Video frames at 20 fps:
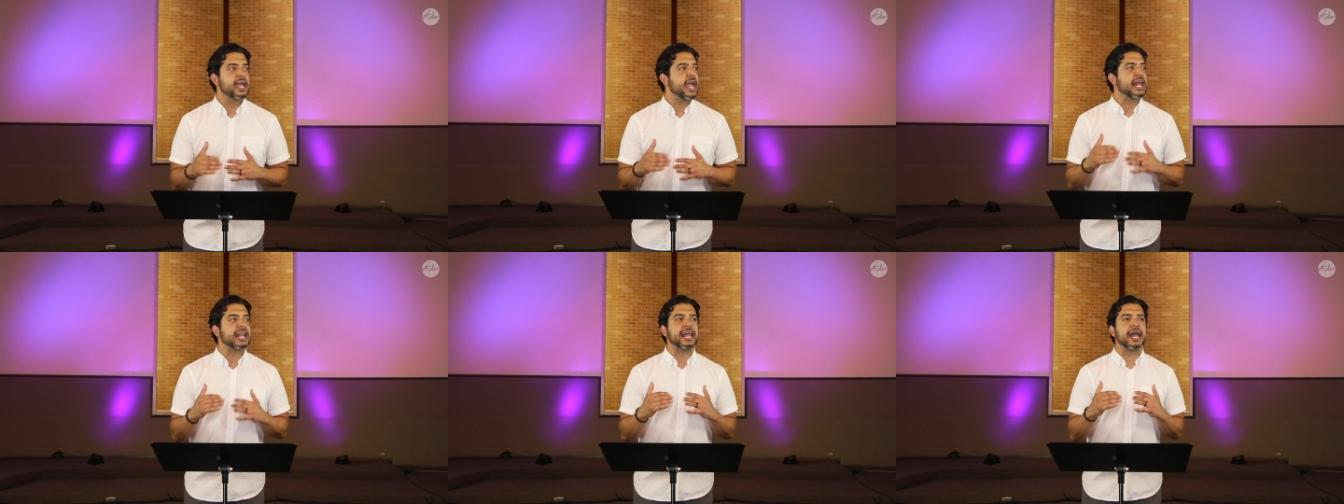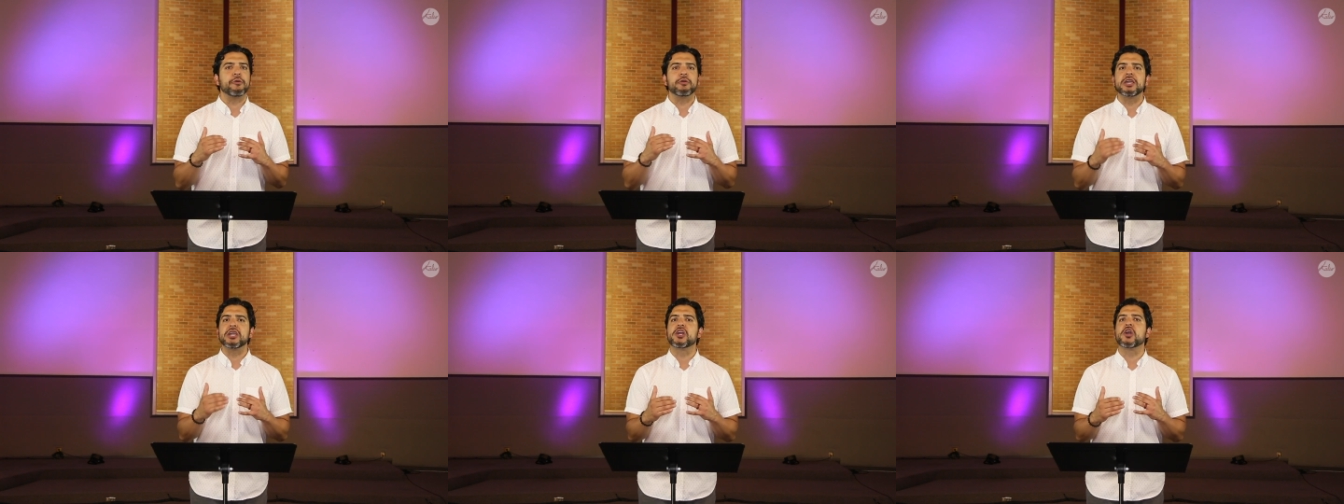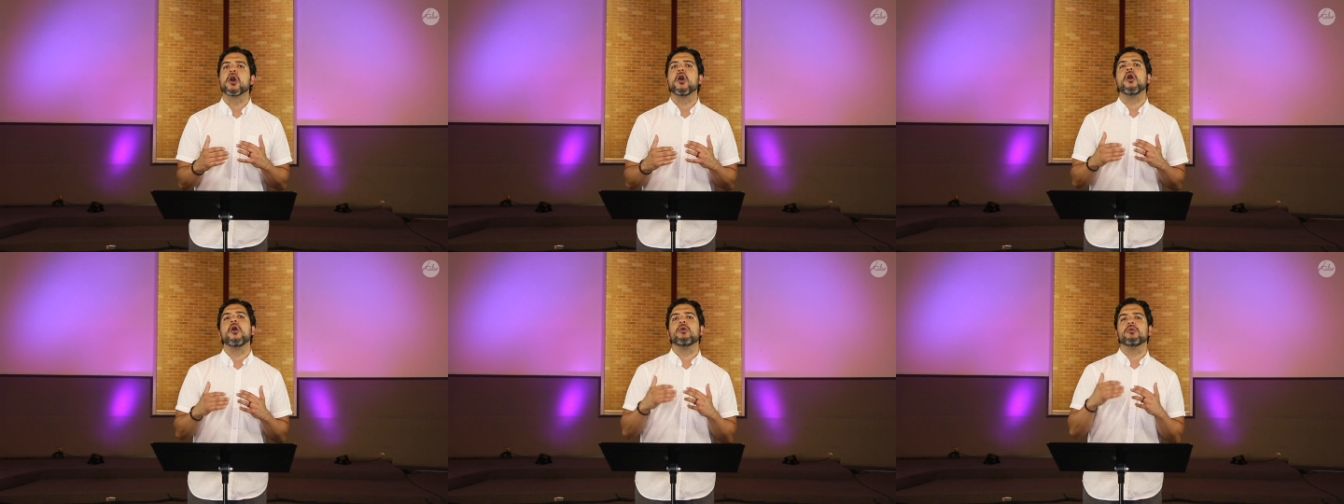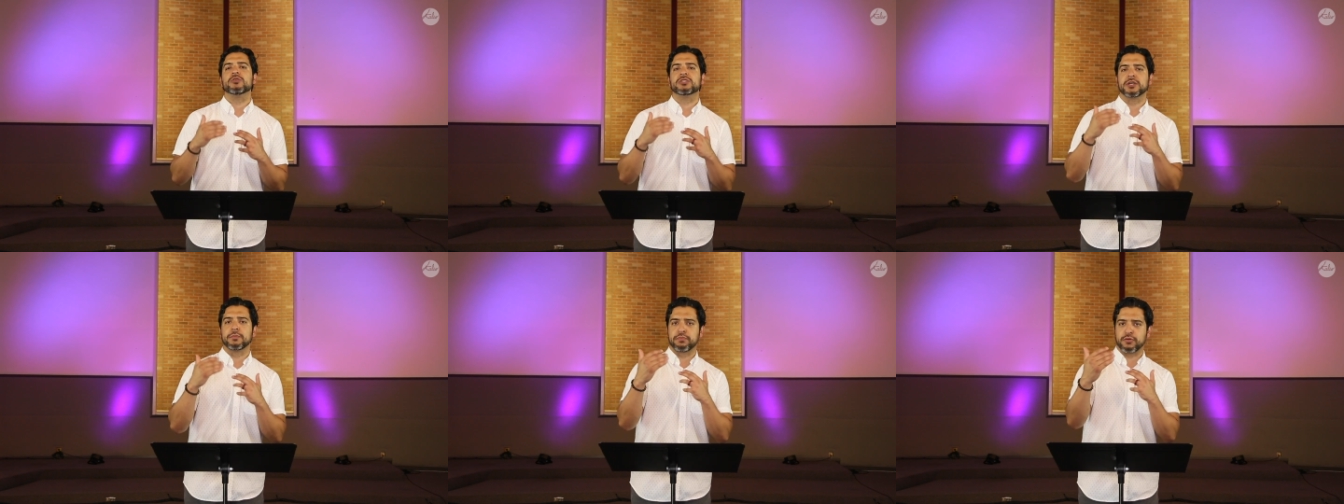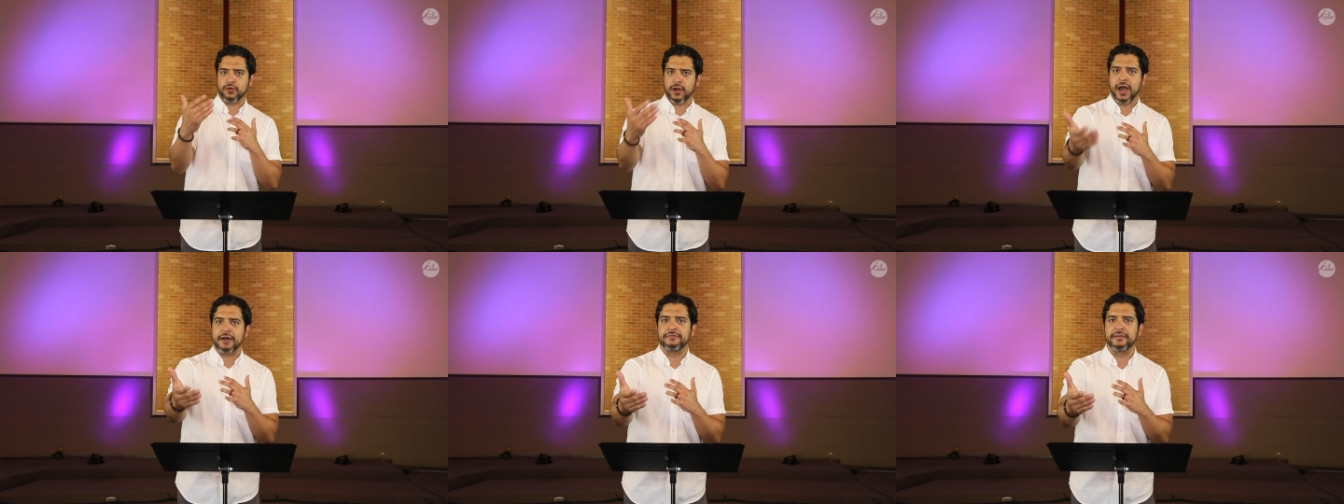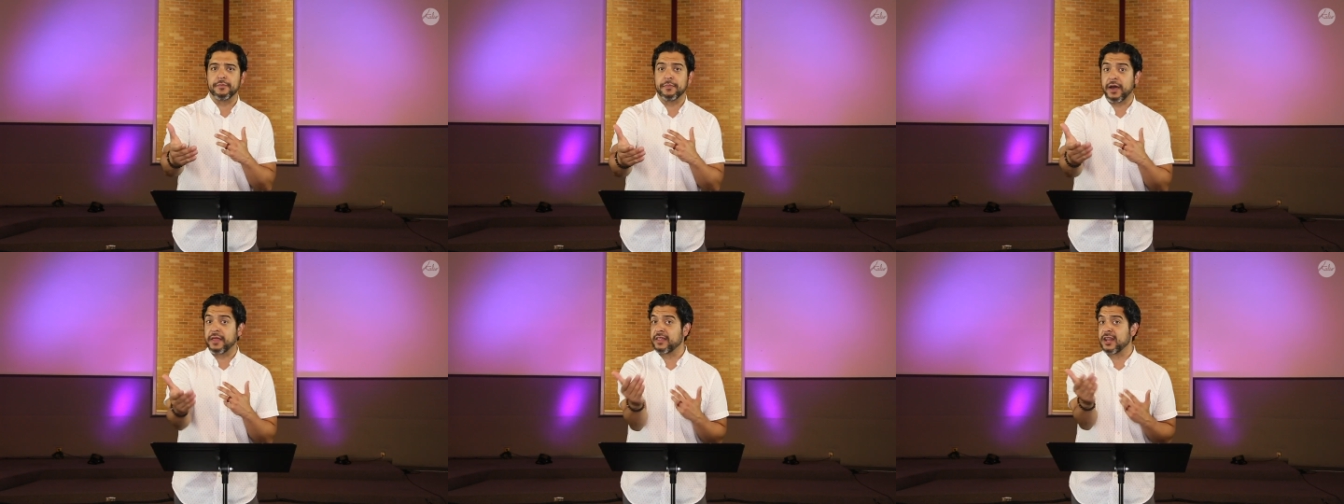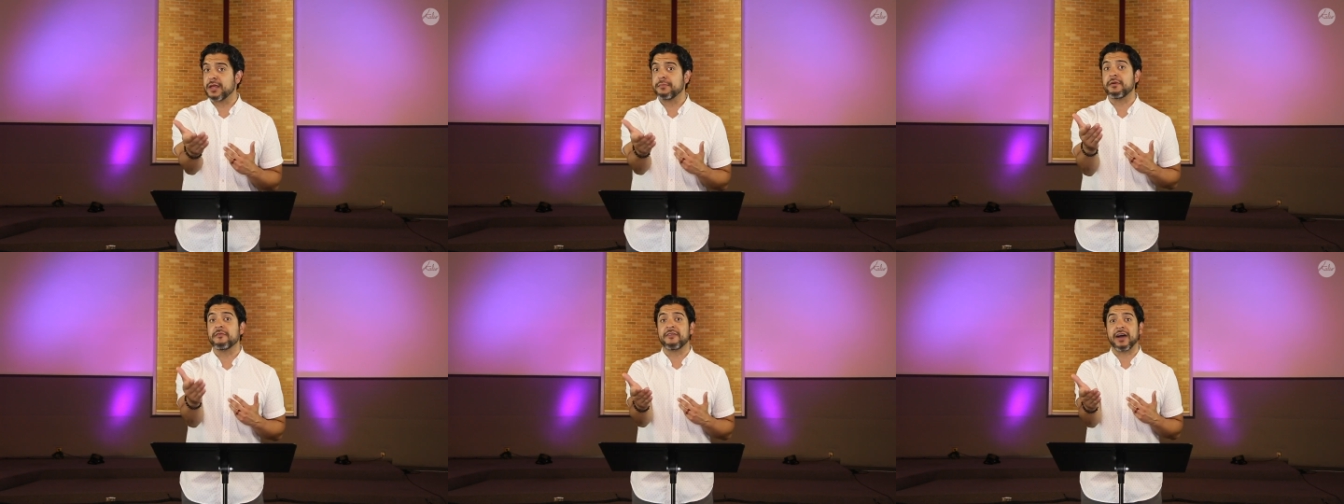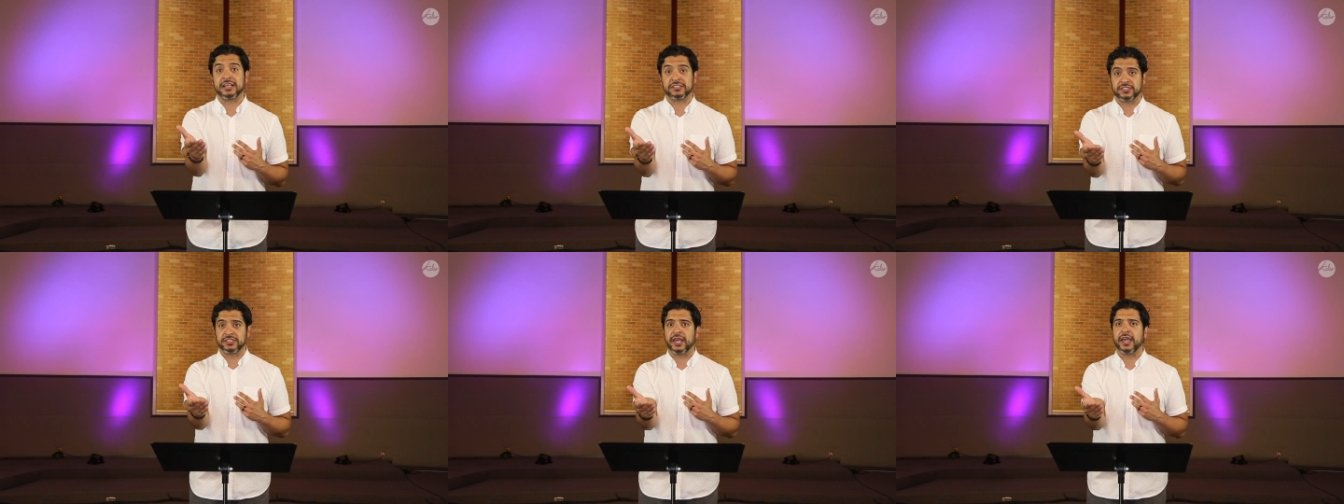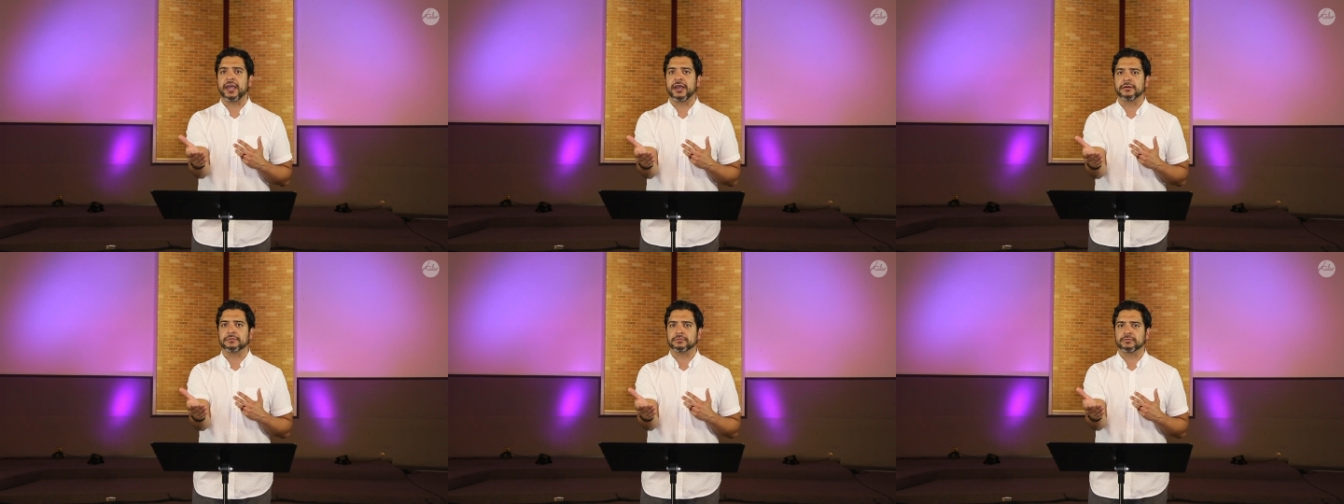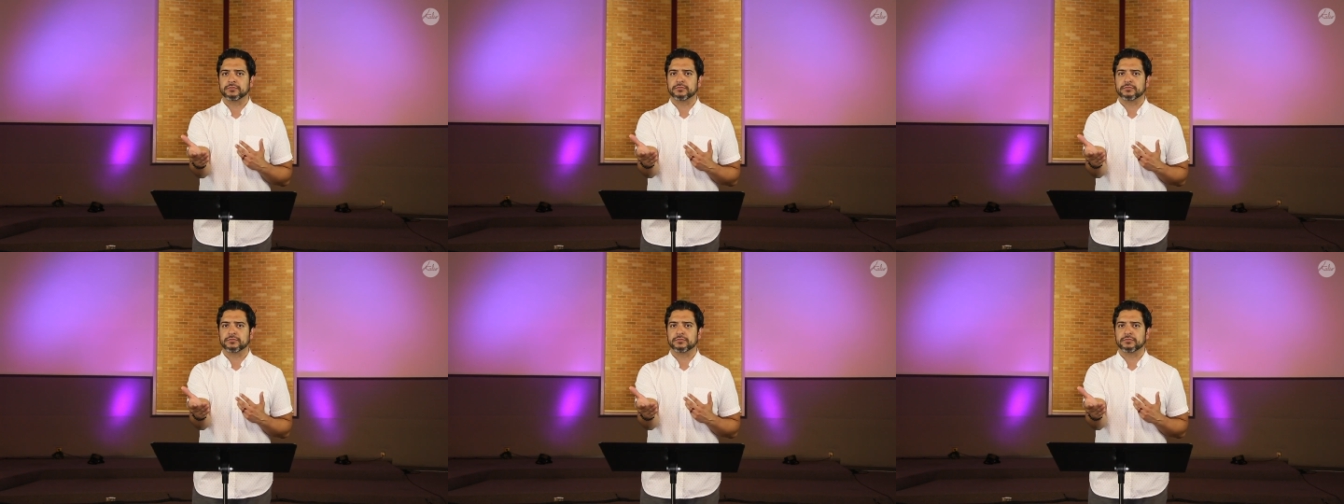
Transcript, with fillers: And now he calls a prophet by the name of Isaiah